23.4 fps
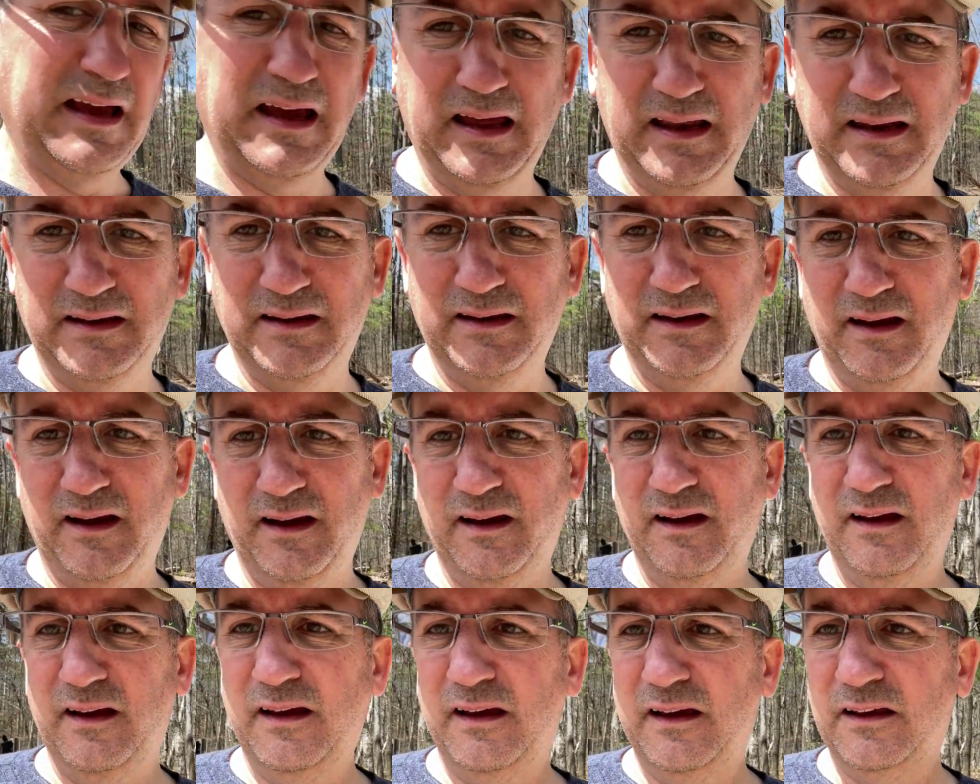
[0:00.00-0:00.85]

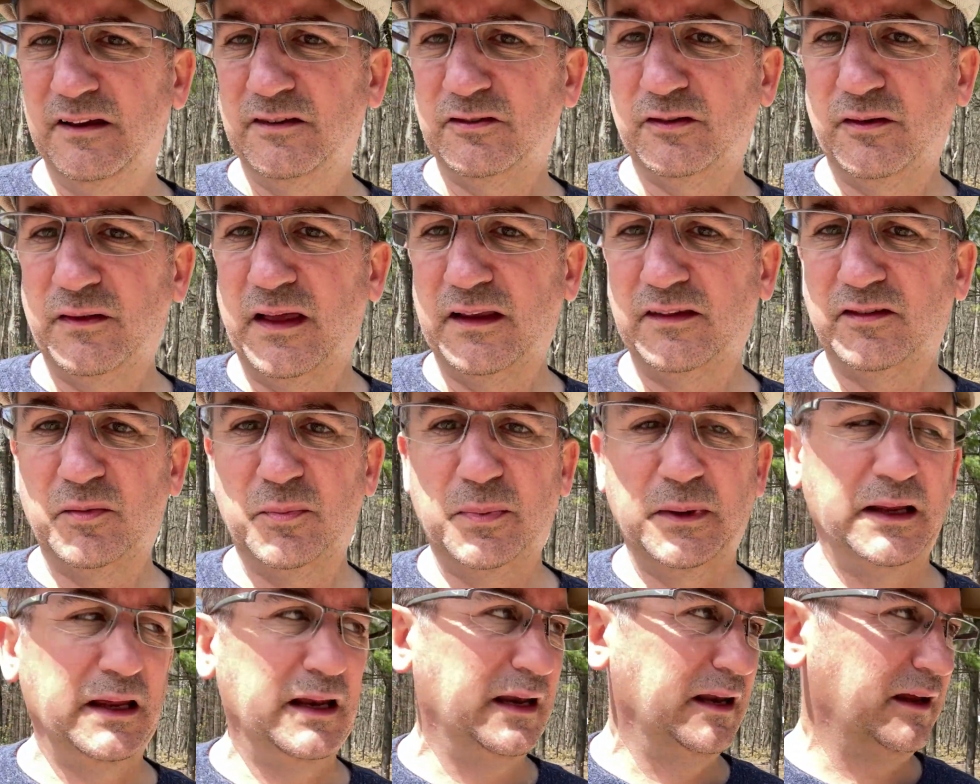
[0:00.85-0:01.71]
and so that's the
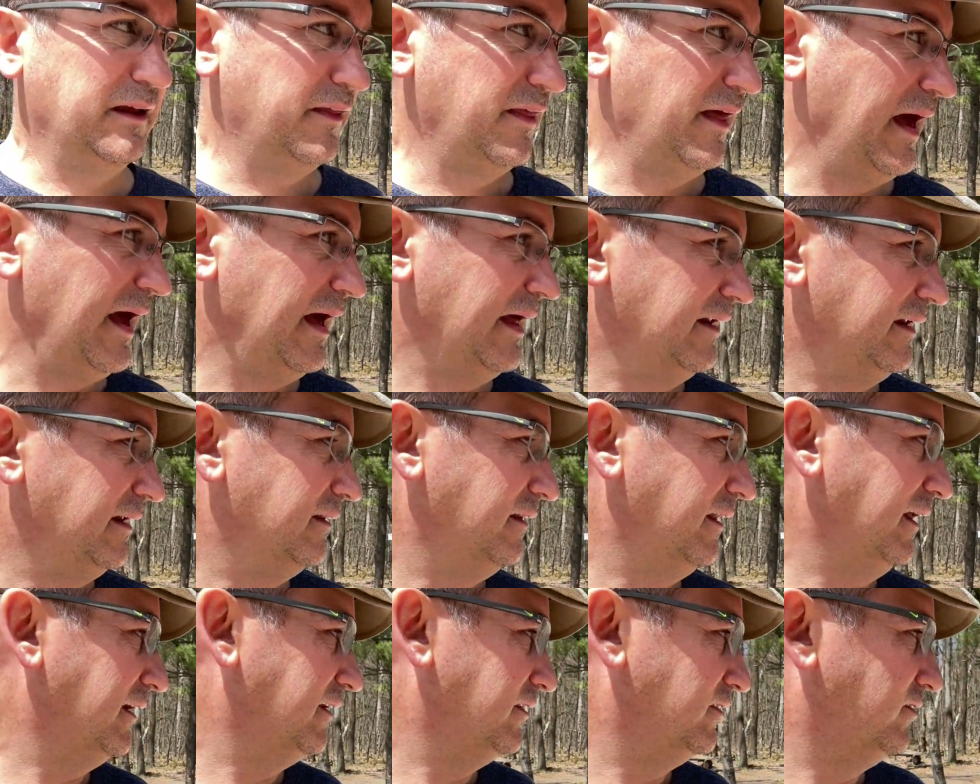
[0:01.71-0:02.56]
beginning of that. And
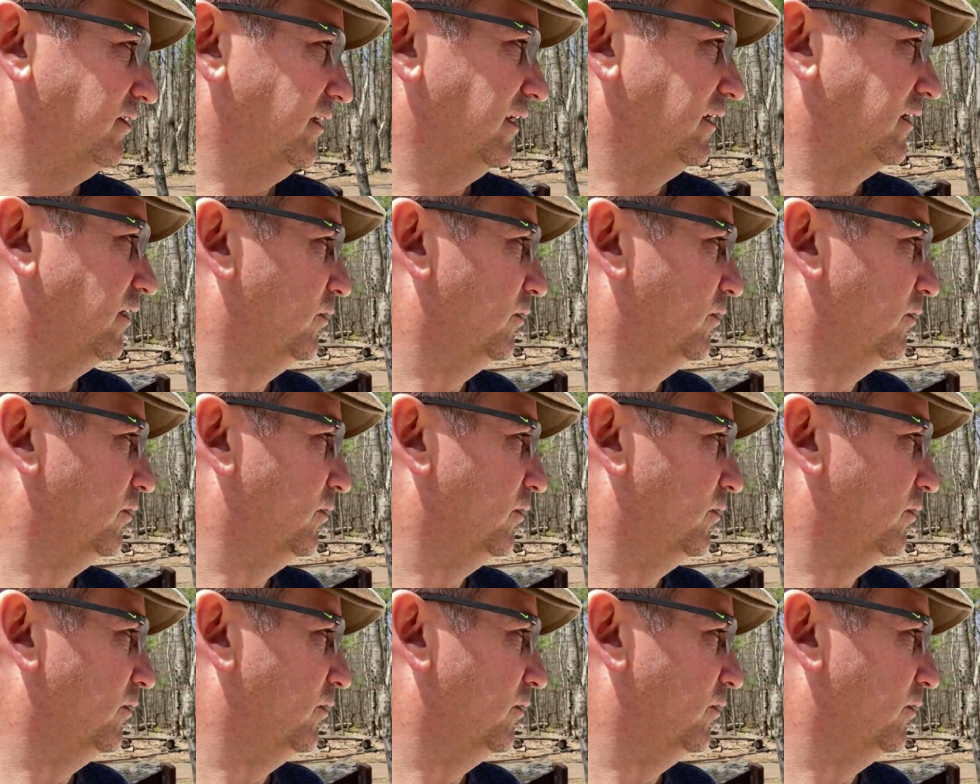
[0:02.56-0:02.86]
like I said, it